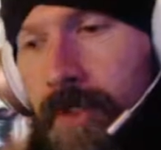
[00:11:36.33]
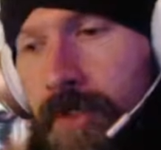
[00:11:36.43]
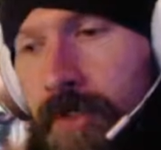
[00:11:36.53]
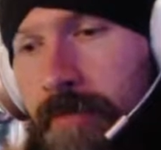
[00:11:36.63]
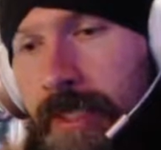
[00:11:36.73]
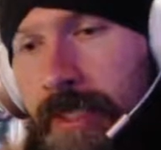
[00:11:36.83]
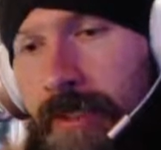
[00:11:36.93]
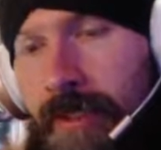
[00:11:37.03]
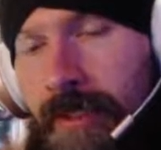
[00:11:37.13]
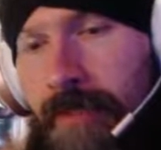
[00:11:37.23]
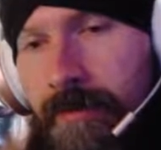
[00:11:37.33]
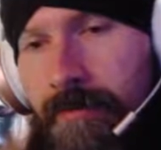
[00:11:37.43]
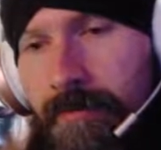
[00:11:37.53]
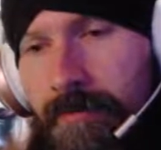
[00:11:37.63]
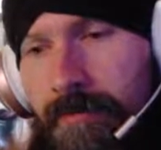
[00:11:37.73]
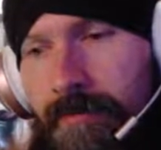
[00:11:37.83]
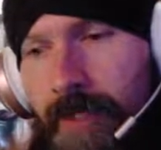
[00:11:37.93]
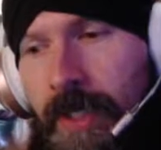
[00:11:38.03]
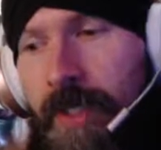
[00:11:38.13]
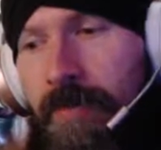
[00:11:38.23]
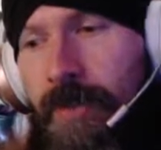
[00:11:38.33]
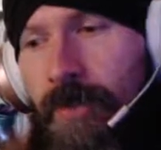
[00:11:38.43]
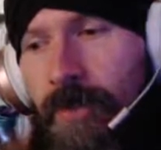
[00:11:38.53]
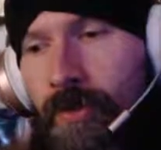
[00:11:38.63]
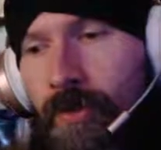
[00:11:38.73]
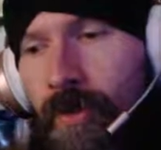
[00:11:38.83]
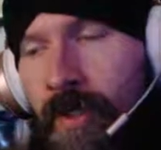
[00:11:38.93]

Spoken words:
to me, it keeps it